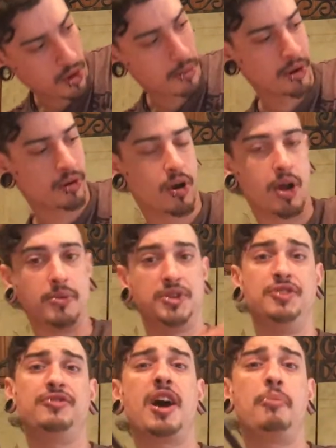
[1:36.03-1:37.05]
rubber grommets,
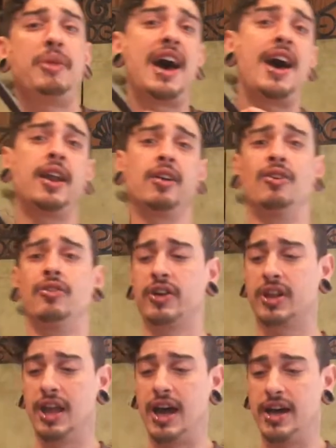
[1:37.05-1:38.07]
you've got padding on the
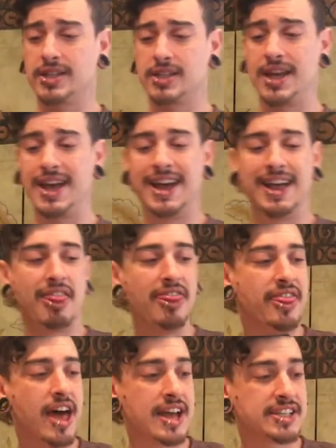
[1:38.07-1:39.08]
glass.
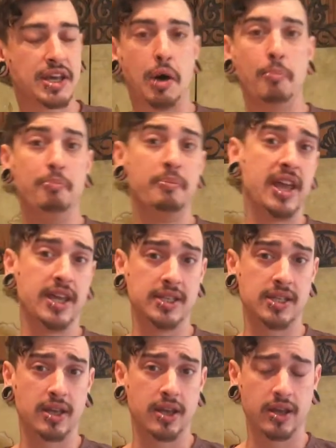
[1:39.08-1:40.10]
That's
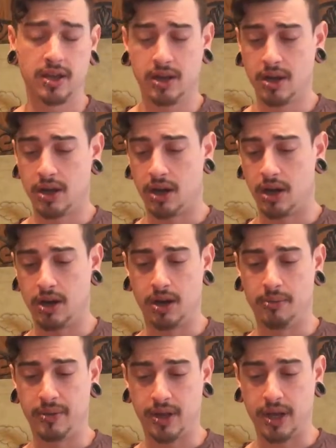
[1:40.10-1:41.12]
amazing.
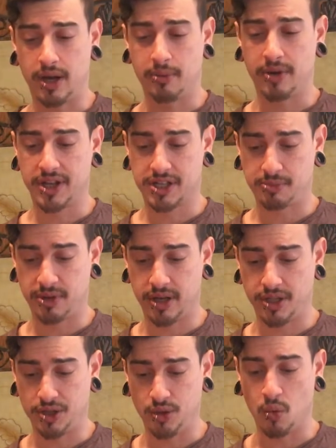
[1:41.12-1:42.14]
And I'm going to
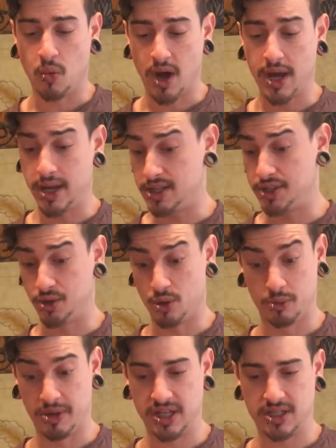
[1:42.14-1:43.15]
explain to you why it's so
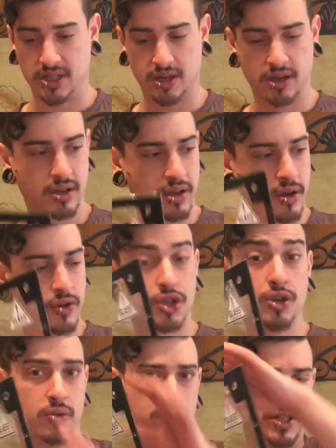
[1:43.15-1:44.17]
amazing.
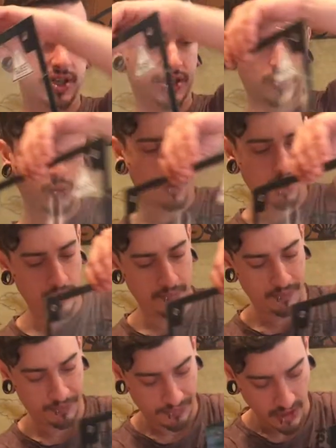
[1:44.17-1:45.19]
Two reasons.
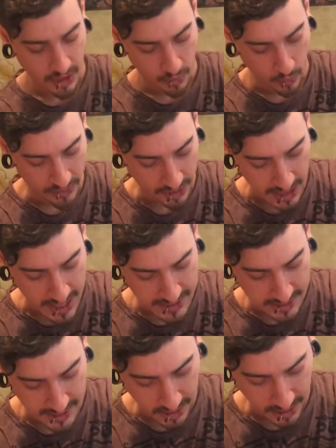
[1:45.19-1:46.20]
One, when the glass
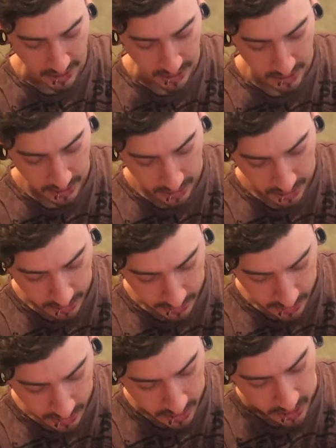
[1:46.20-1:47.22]
is on,
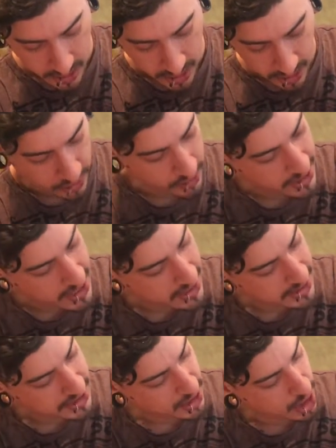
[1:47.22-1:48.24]
it
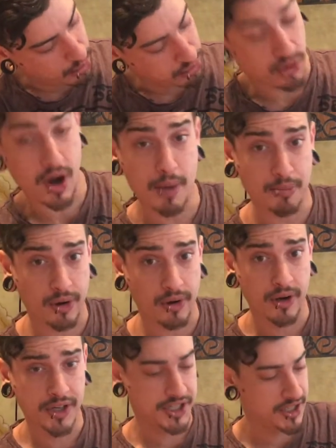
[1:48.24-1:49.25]
creates a
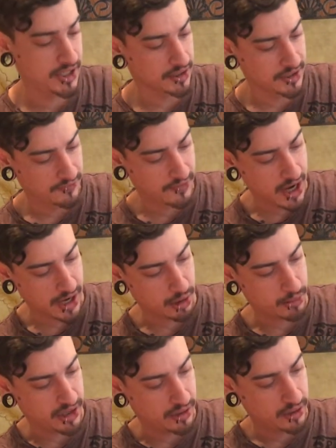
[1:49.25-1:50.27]
proper sealed
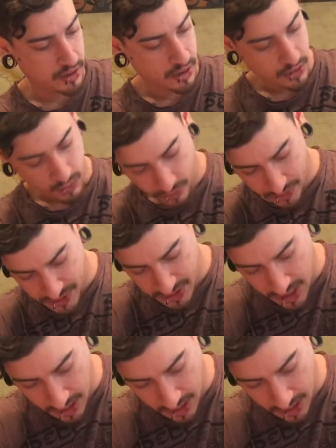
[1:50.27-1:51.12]
environment where there's